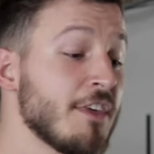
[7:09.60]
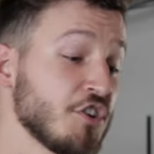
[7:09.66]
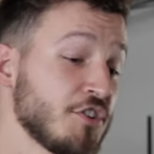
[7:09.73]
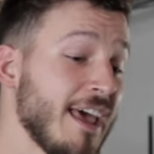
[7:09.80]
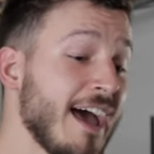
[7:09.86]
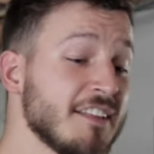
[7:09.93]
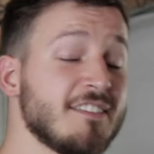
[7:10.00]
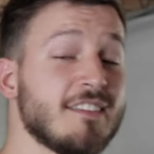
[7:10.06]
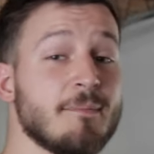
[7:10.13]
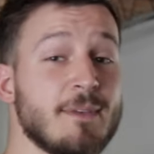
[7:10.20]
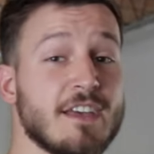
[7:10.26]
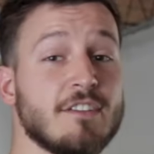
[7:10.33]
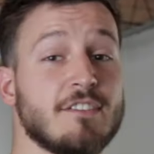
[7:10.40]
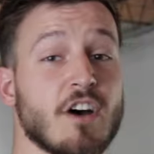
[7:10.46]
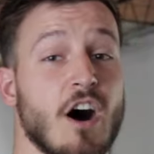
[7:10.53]
tends to
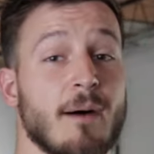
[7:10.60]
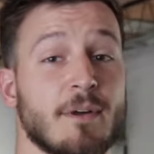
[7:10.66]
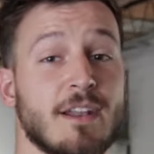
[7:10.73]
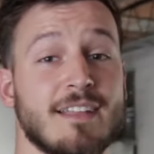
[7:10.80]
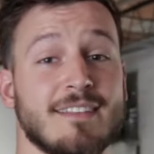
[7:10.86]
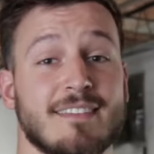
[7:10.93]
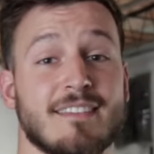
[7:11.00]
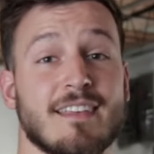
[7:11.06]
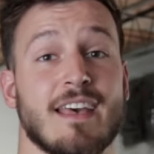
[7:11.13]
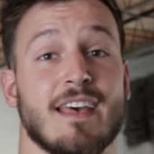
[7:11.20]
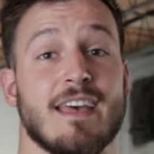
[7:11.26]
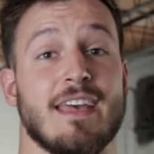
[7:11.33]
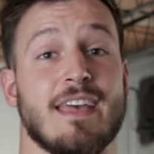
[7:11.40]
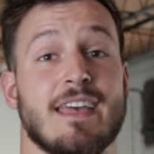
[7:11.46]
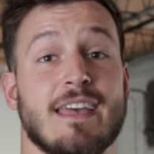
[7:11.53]
be a dominance
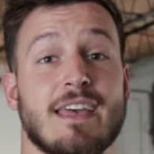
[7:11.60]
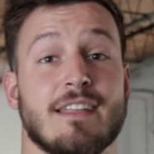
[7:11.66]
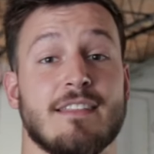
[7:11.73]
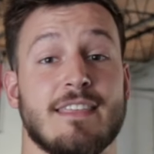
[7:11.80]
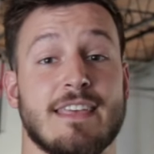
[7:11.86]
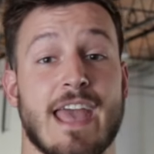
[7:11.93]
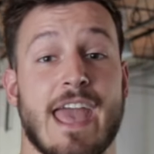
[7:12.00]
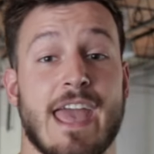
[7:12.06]
in the